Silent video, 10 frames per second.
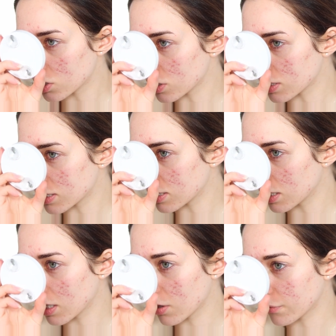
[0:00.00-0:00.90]
to
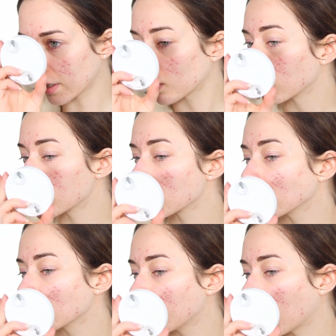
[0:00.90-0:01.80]
see the final
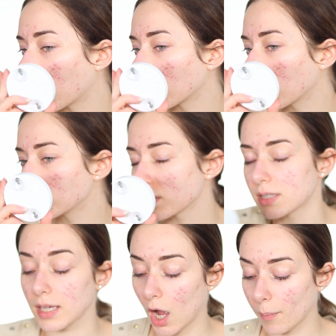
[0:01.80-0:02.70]
result tomorrow, to
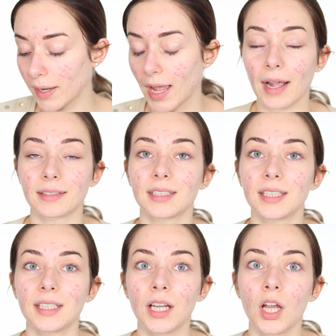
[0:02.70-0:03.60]
see how my
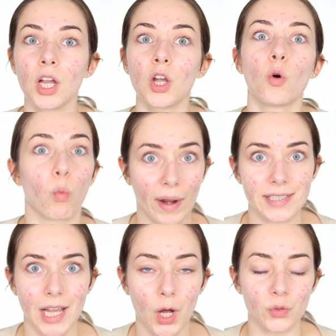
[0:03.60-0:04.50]
acne went
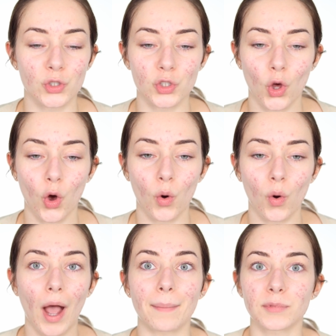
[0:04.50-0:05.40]
down.
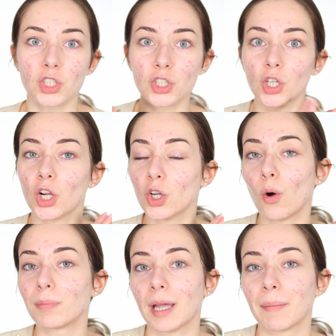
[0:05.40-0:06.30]
So I'm just gonna go
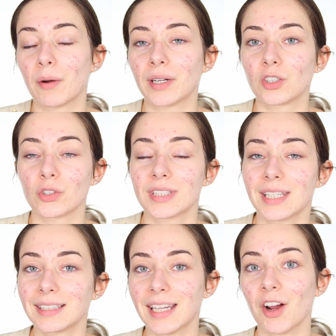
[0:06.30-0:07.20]
apply my regular
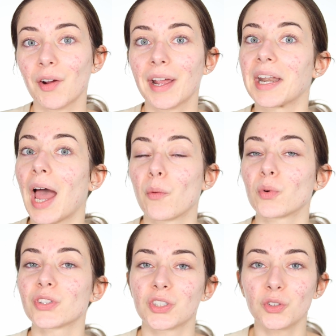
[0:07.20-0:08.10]
skincare, and I
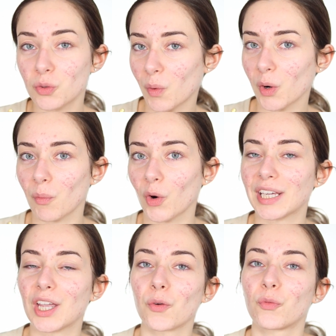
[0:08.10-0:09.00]
will see you tomorrow
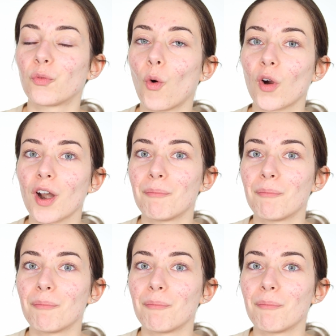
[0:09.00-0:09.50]
morning for